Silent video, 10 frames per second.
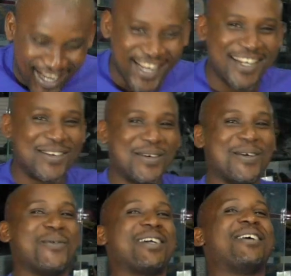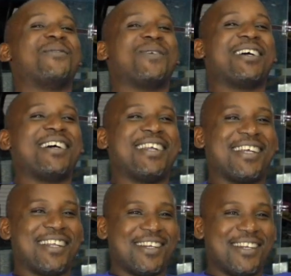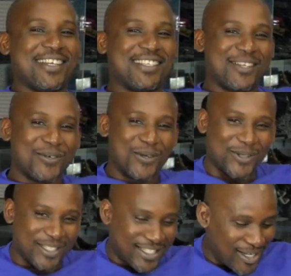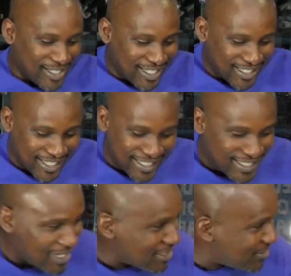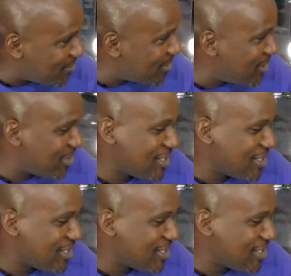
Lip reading: Anyway, we got end on a lighter note. As I said, thanks for